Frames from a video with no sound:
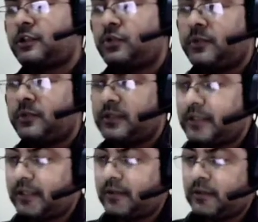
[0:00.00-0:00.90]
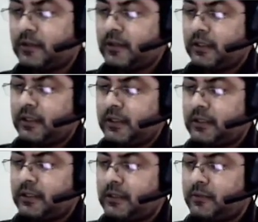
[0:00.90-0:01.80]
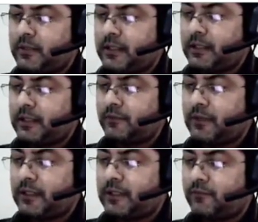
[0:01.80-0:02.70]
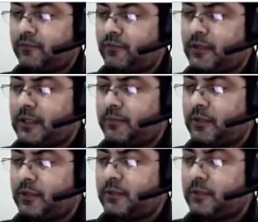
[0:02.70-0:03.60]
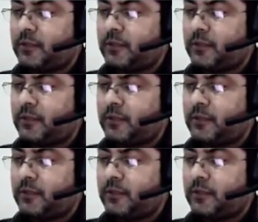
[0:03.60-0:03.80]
cube is there, and in the bracket we are left with a plus b